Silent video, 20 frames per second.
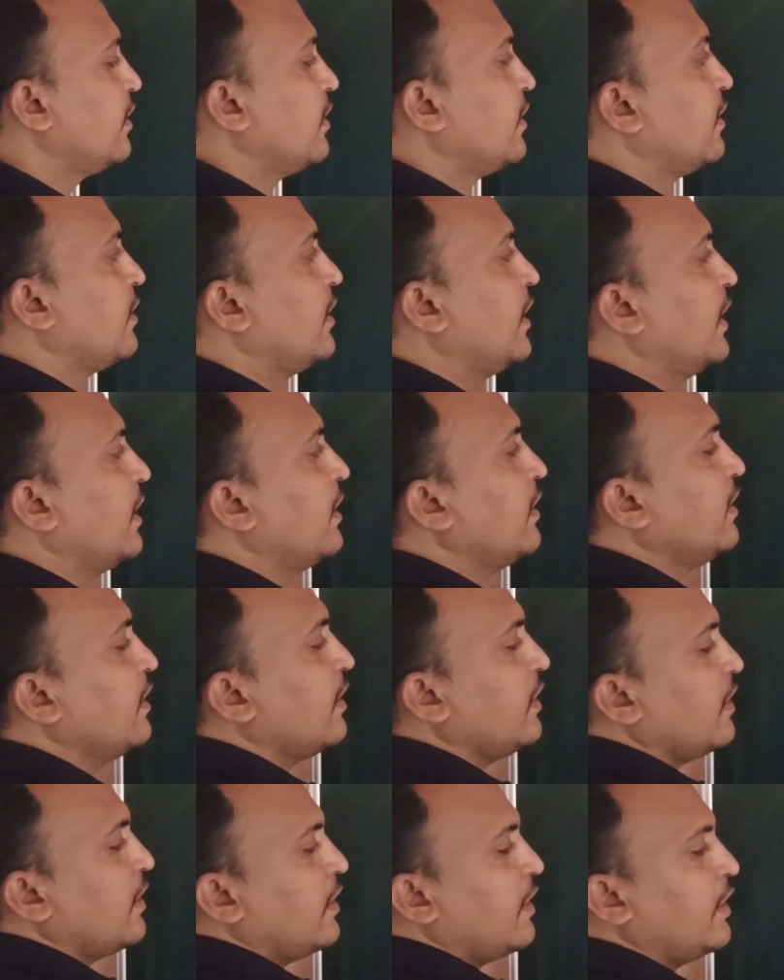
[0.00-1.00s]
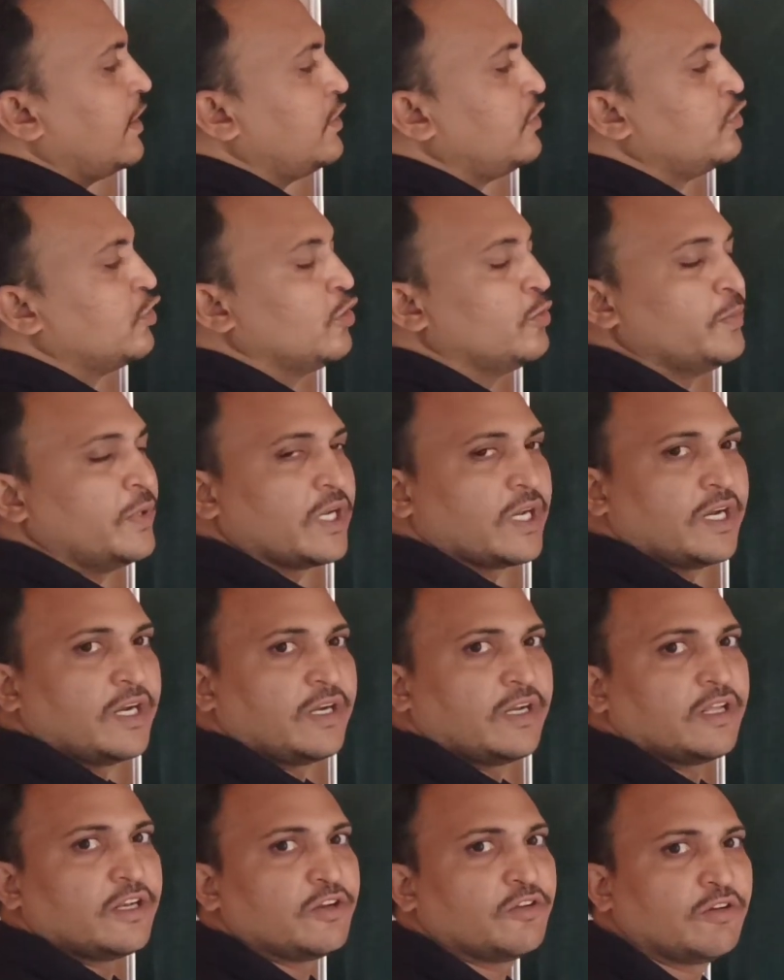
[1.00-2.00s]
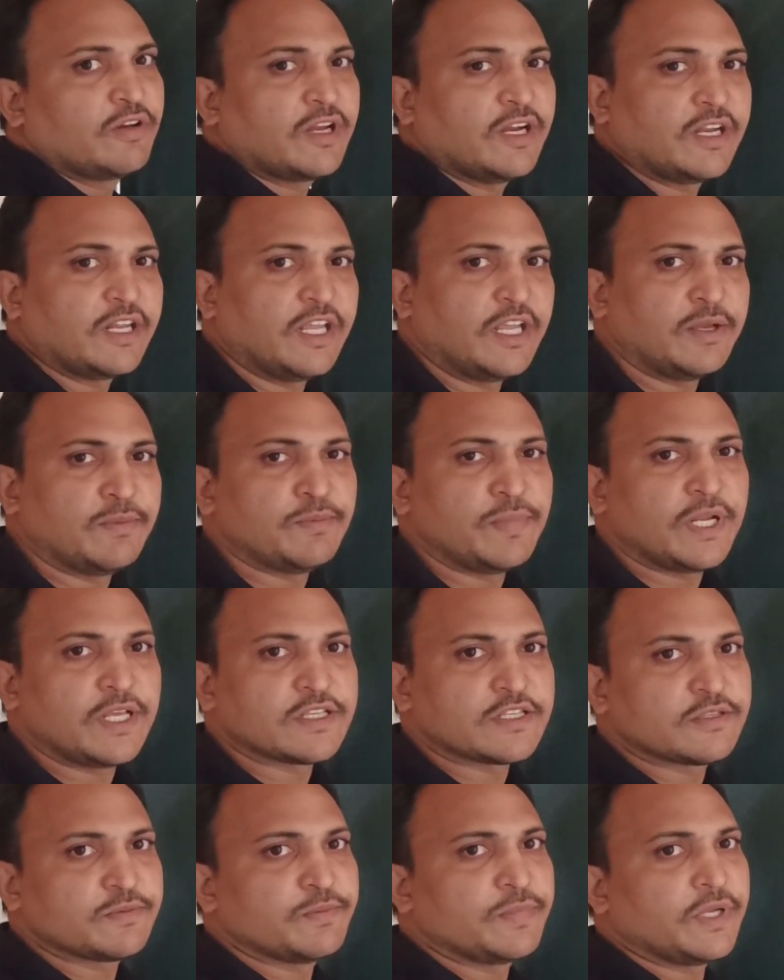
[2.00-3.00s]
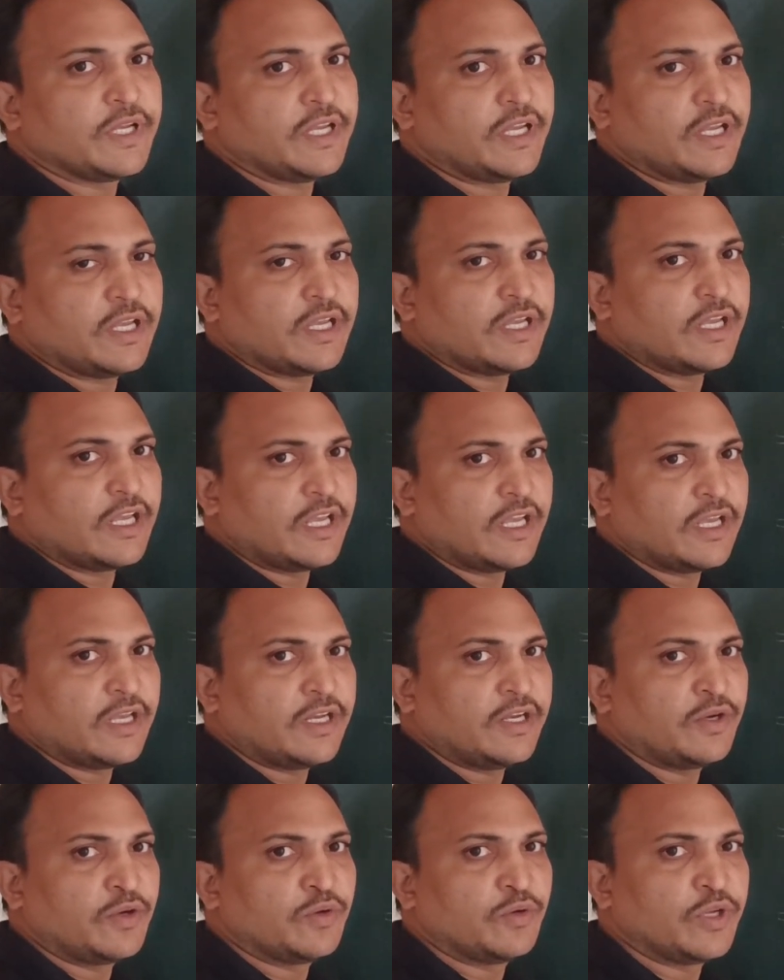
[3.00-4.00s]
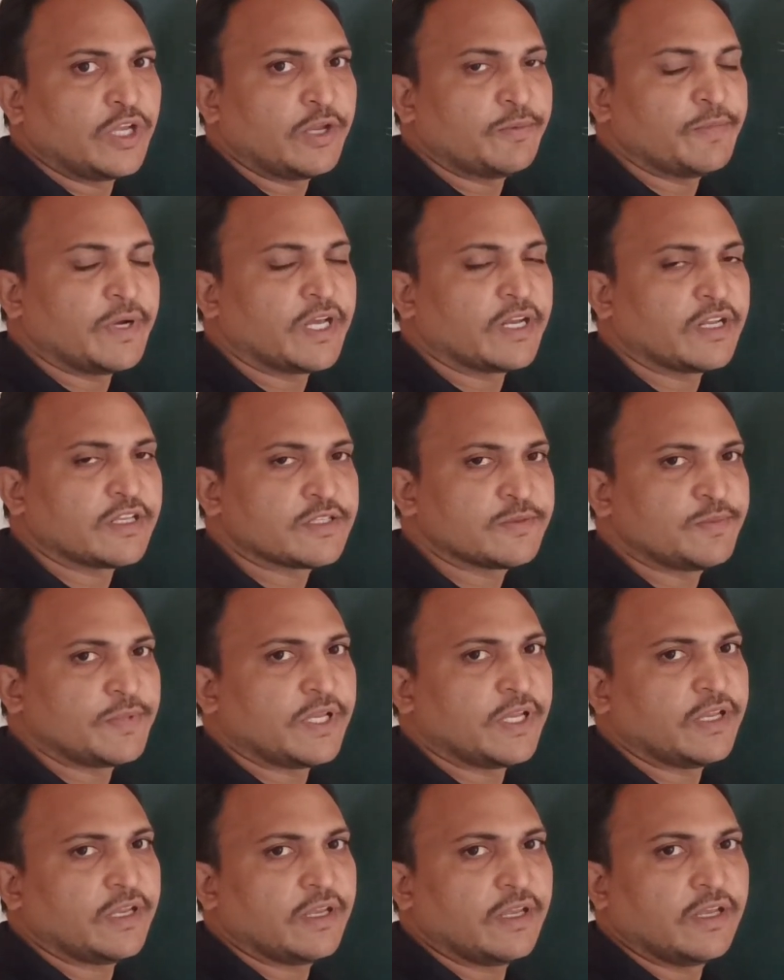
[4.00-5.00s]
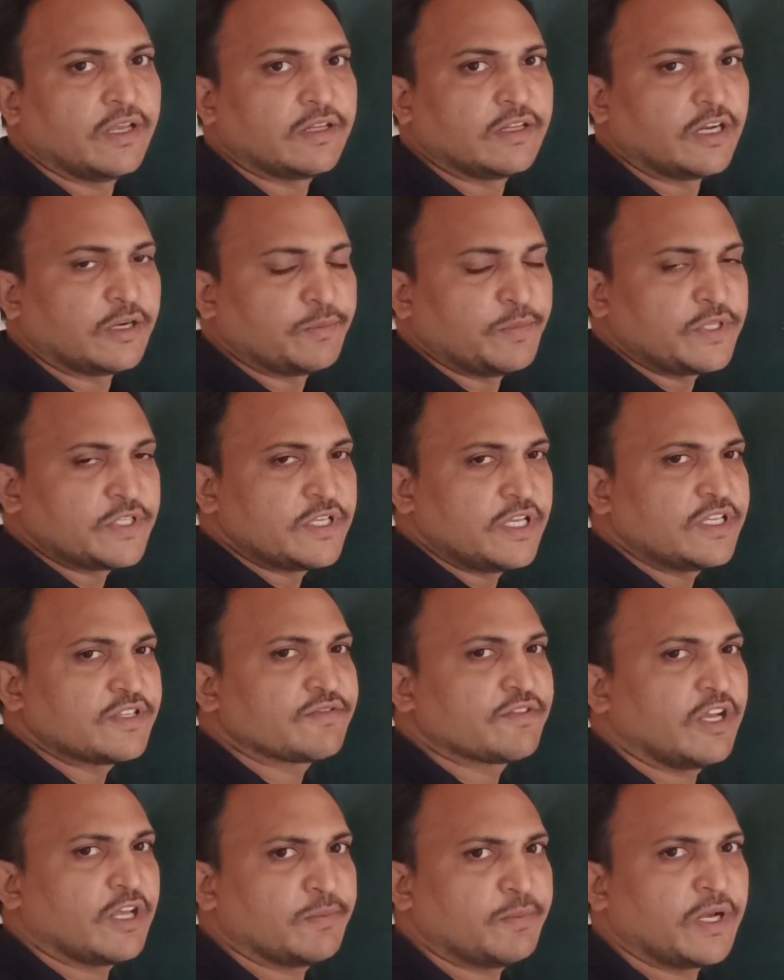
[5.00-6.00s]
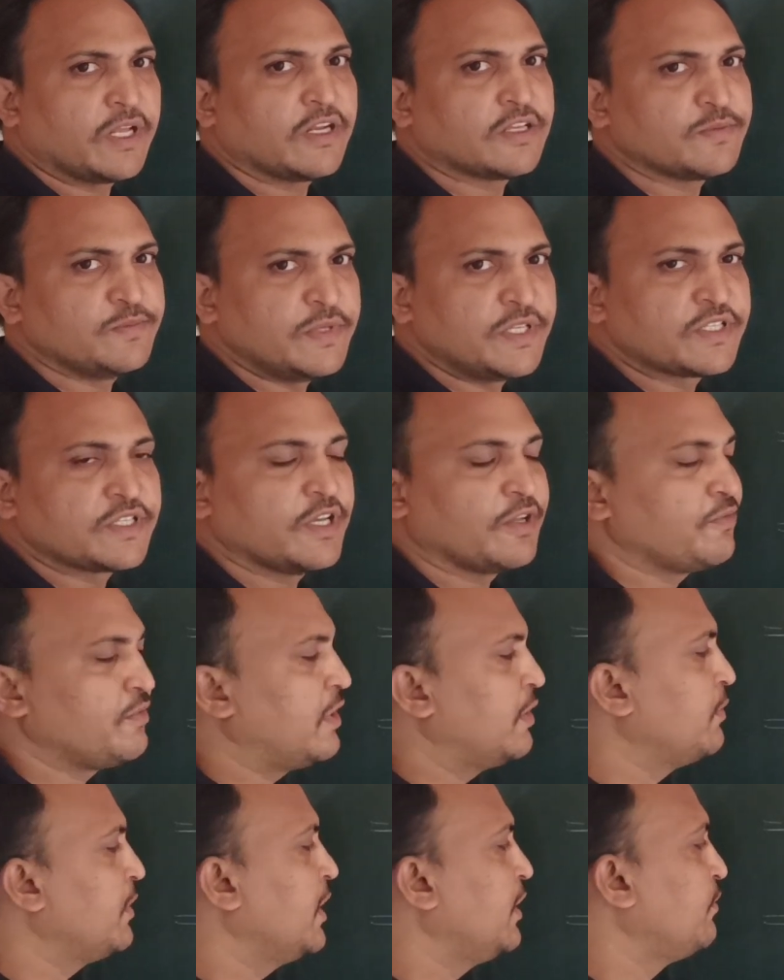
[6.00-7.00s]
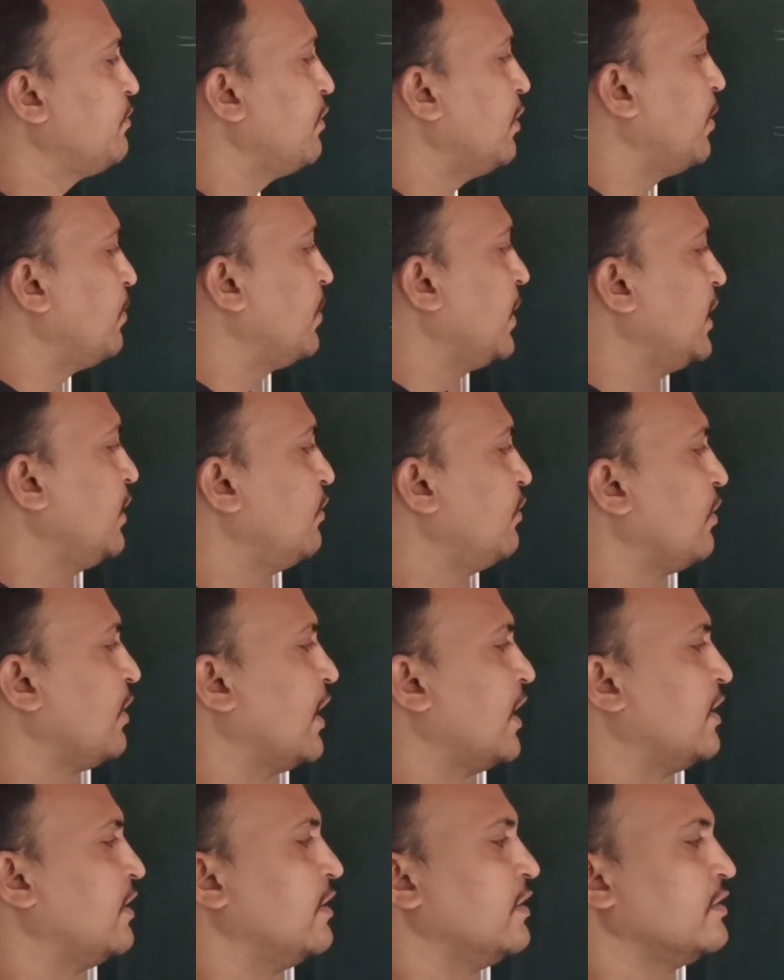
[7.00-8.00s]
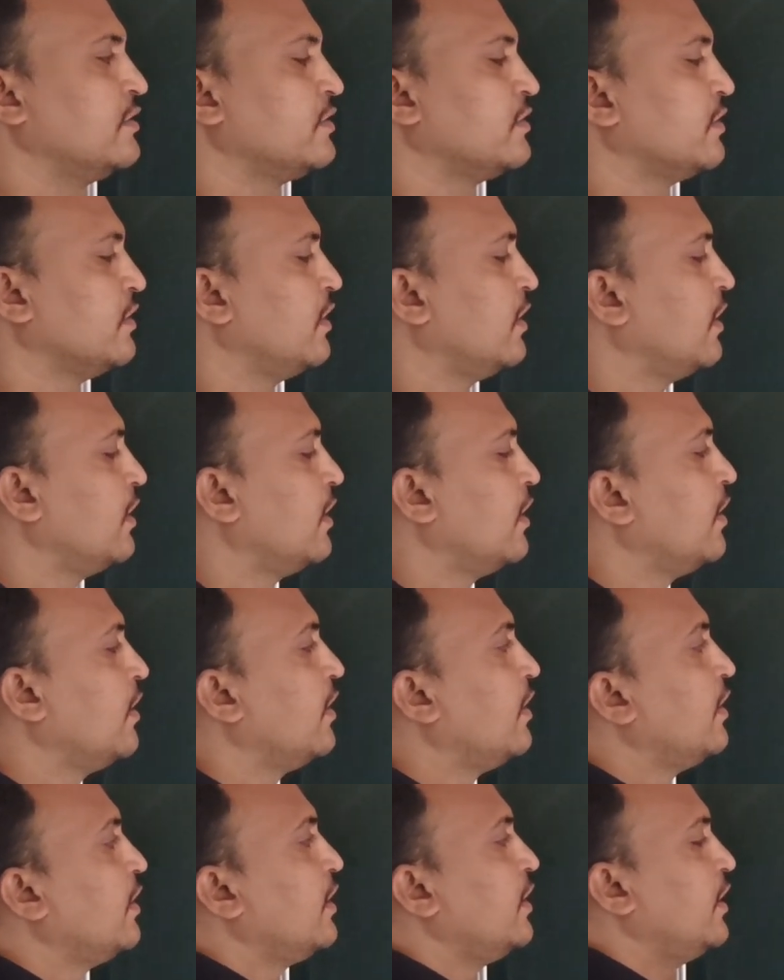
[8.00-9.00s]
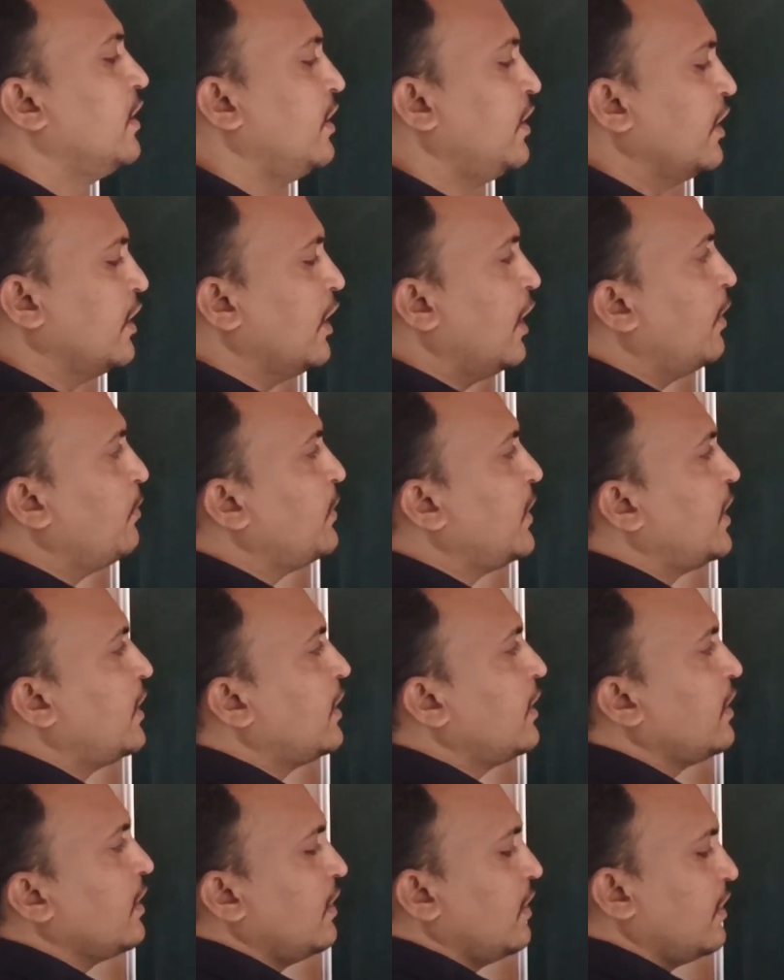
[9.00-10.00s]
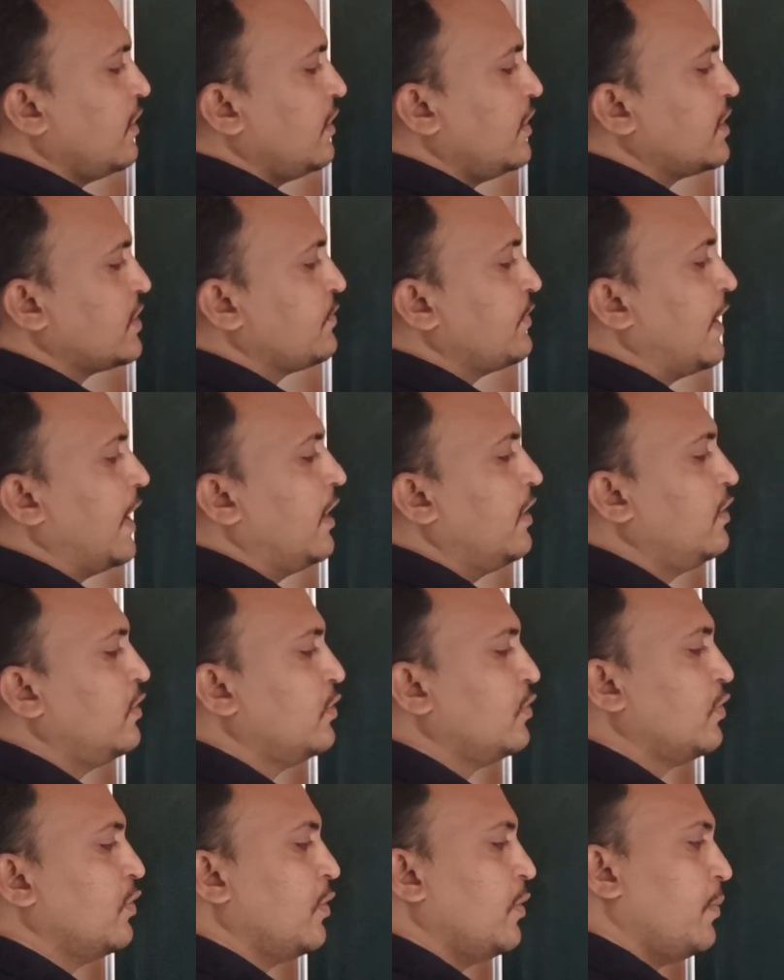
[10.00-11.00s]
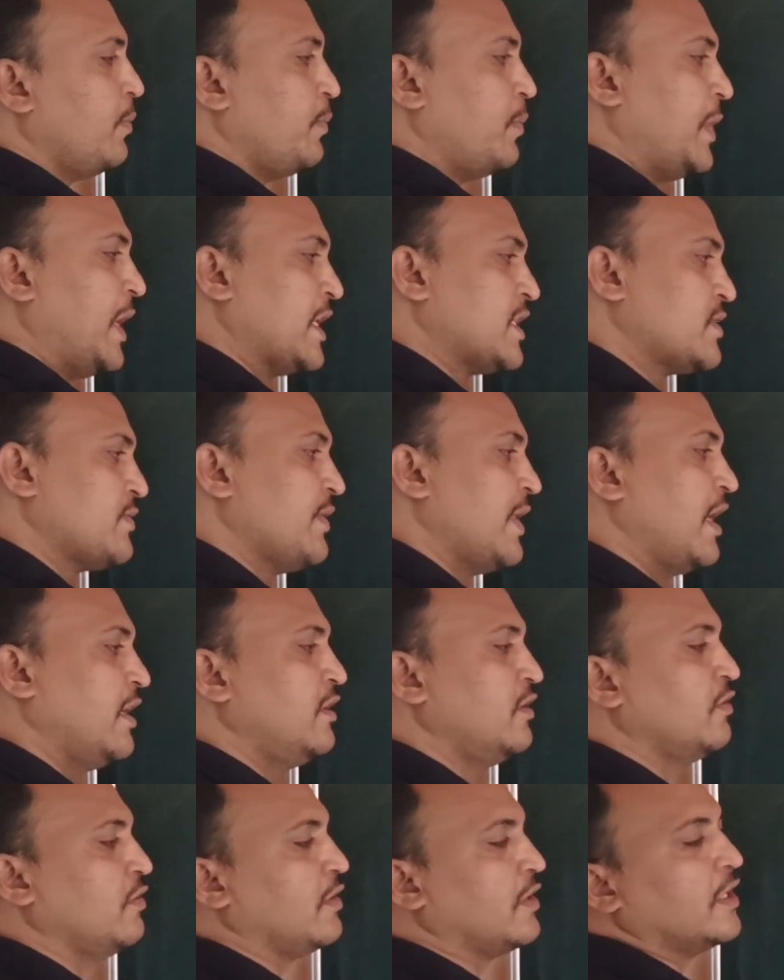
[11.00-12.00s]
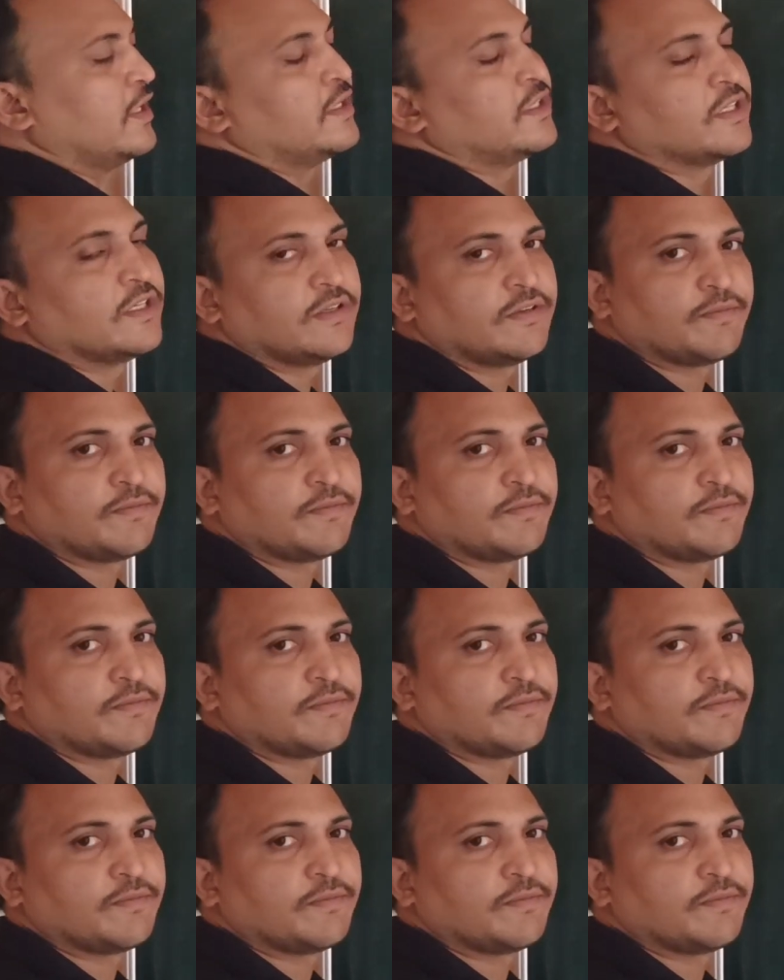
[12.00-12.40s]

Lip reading: Then in numerator you will get a plus b into a minus b, that means a square minus b square formula. If you apply, you will get this. In denominator, this value plus value you will get.